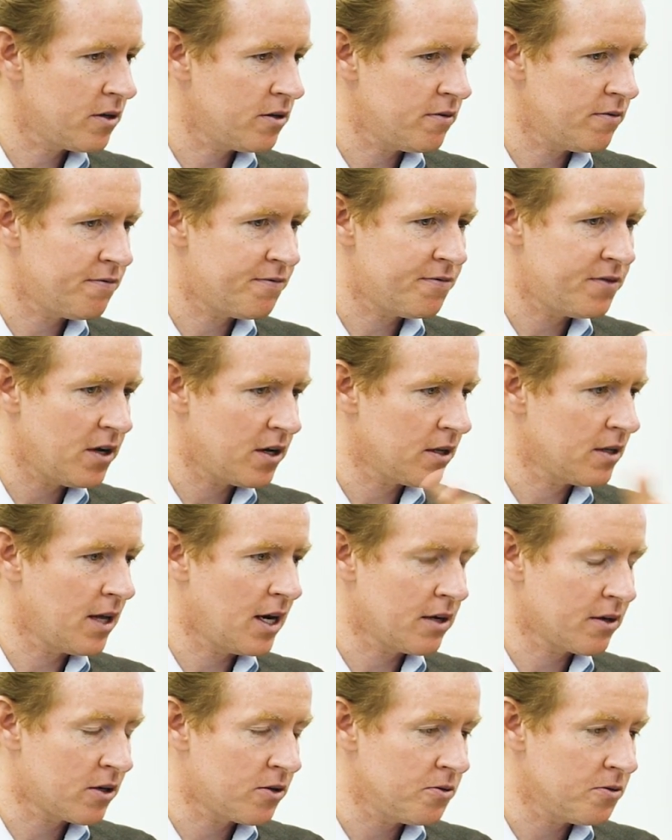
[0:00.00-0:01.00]
You've done a
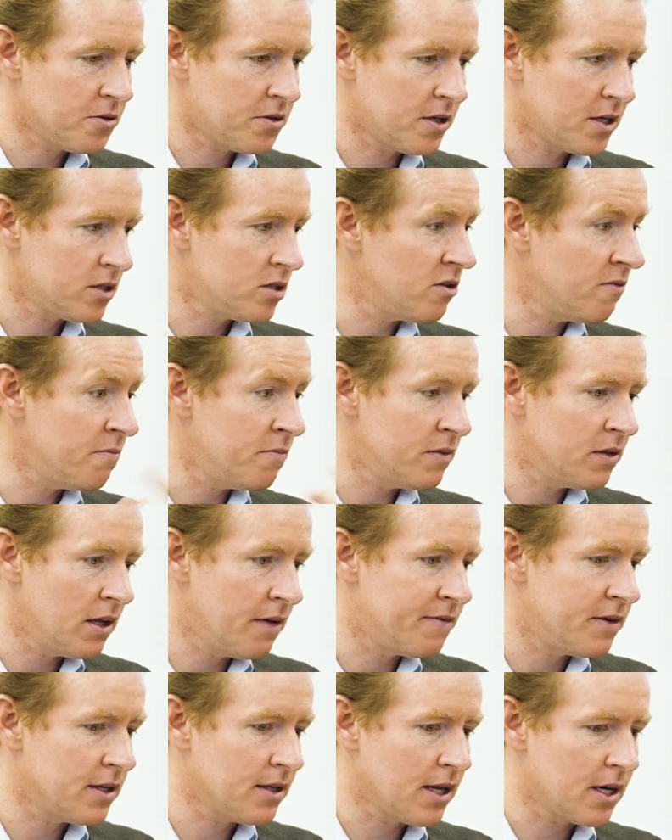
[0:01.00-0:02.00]
lot of cool things. You've
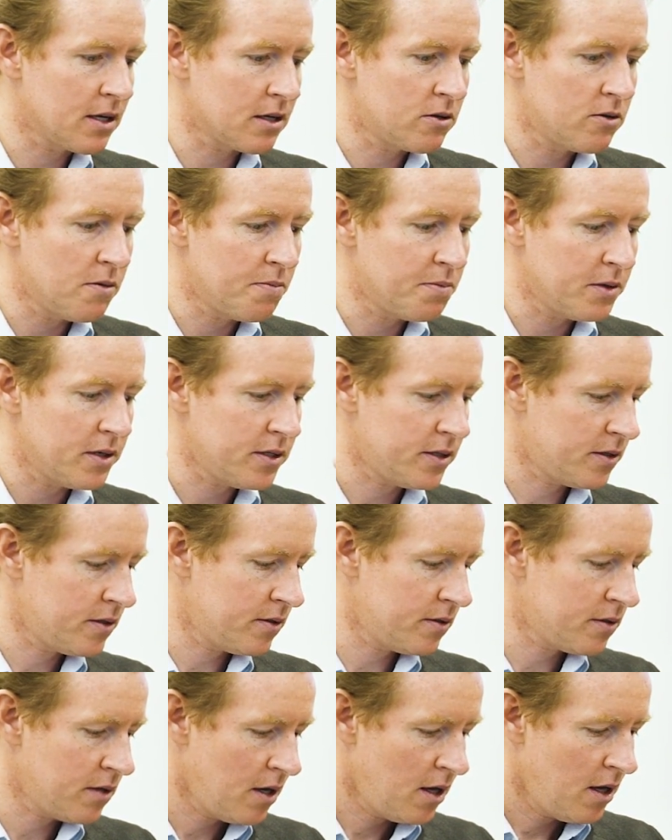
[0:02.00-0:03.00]
lived in a lot of cool
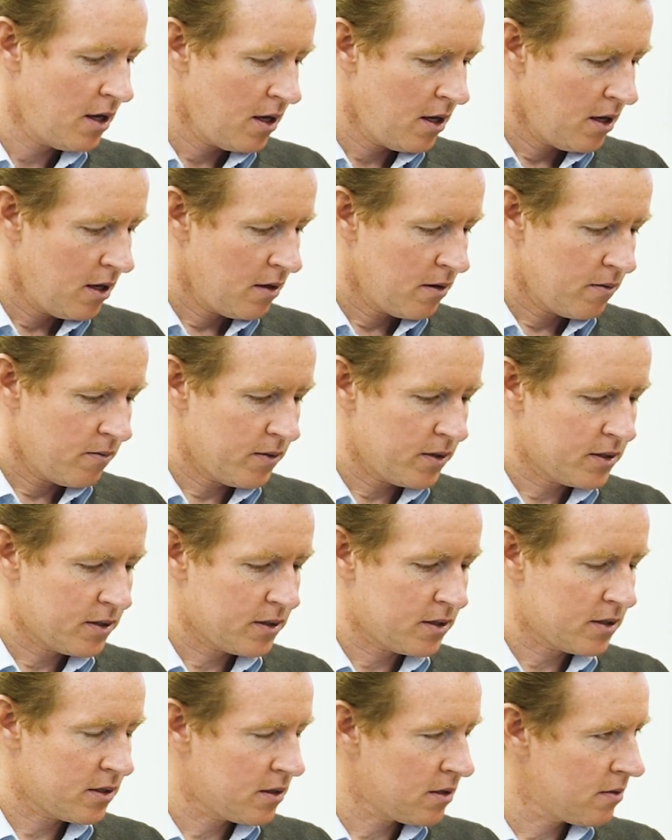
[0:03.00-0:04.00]
places.
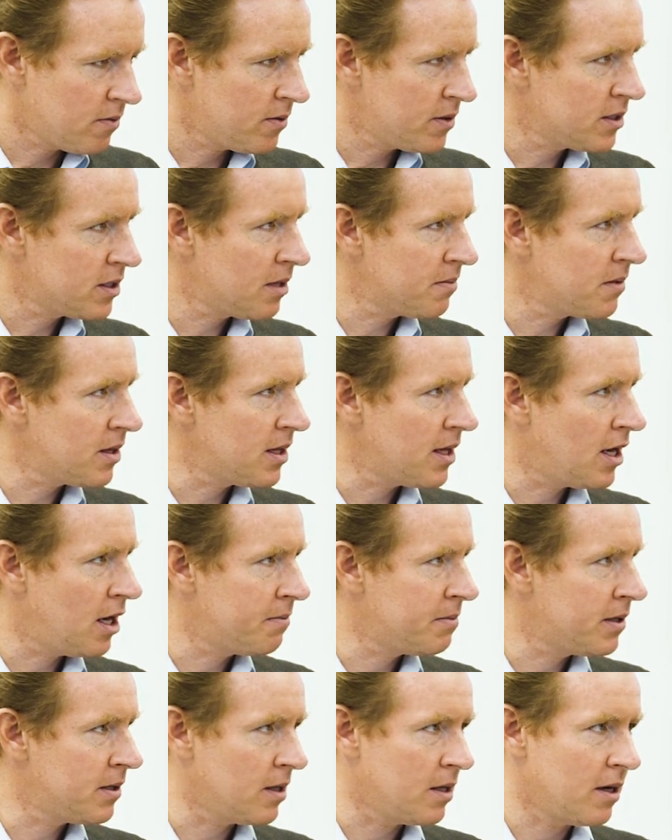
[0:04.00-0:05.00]
What's what's something that
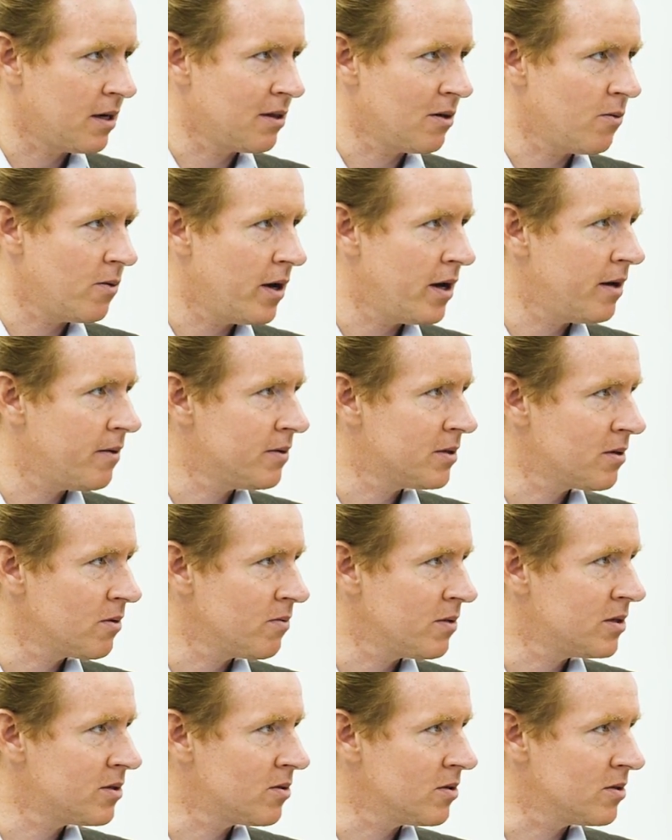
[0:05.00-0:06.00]
helped you along the way? What's a
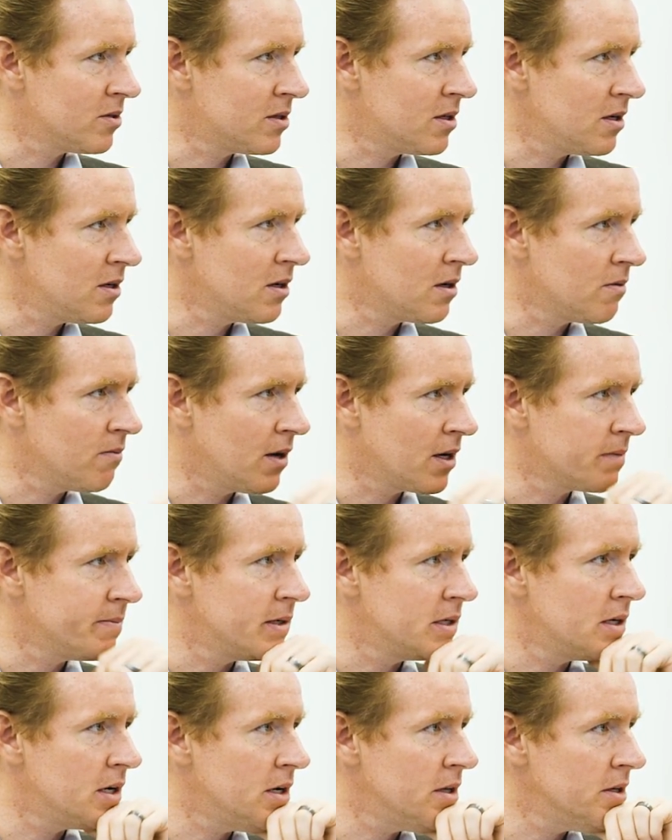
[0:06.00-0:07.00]
resource that you could
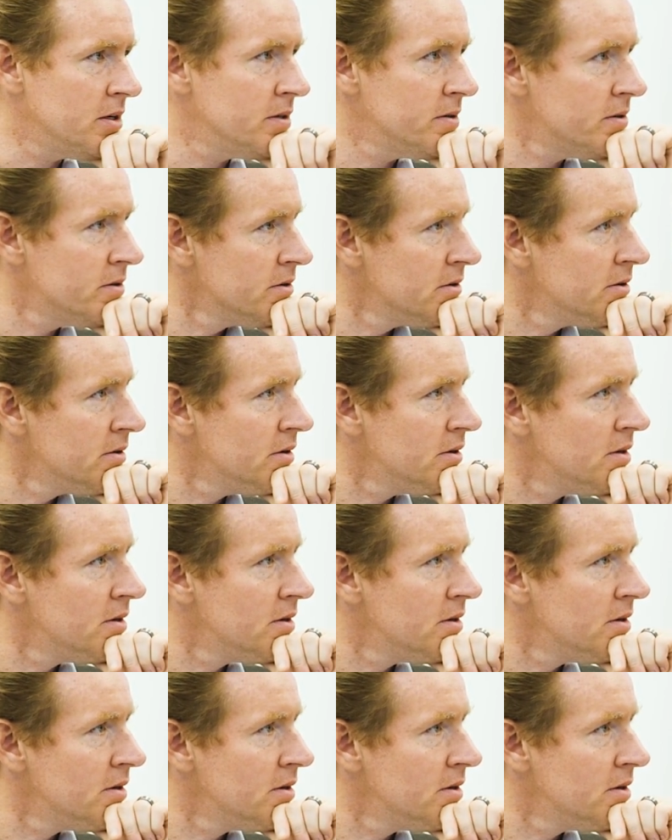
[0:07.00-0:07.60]
recommend to others?